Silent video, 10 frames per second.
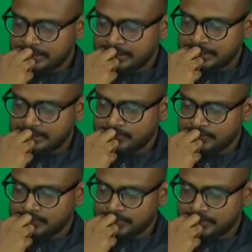try to
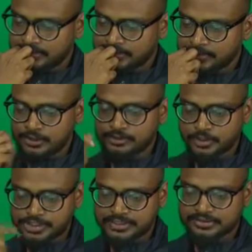uh, solve
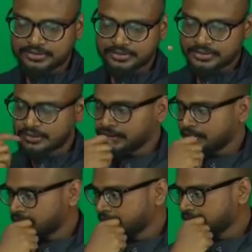questions
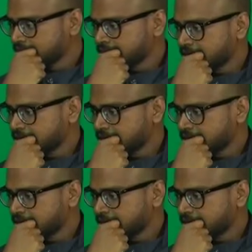and uh,